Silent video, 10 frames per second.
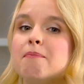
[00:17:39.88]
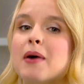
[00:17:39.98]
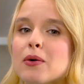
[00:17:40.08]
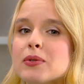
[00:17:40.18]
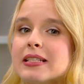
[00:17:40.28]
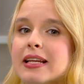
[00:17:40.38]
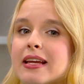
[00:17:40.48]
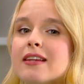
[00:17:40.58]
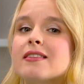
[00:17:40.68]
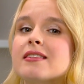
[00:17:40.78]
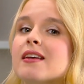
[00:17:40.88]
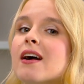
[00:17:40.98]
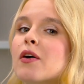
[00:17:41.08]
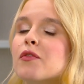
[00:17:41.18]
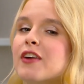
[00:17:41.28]
Mostly it's
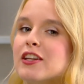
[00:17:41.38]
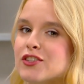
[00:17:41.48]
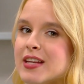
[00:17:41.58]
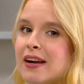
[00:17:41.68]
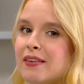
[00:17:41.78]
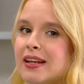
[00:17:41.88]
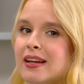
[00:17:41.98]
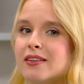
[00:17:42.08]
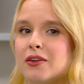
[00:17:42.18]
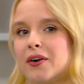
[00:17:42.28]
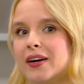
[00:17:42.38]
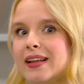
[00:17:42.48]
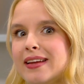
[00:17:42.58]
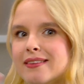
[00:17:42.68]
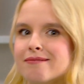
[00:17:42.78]
vegetarian or
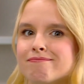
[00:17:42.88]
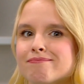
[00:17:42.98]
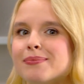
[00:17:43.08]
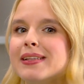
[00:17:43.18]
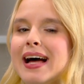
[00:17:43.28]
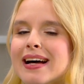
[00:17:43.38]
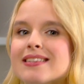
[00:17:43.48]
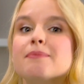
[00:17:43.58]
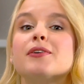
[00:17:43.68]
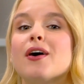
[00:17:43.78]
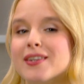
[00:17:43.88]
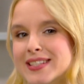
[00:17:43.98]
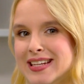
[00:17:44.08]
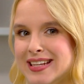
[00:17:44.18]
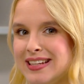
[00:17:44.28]
like plant protein.